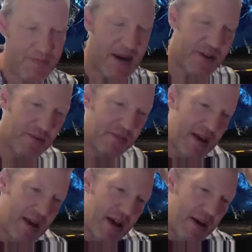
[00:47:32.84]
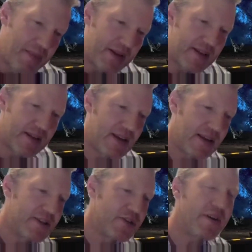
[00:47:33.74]
spectrum, but
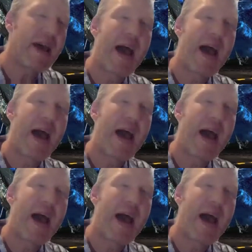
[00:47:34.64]
is not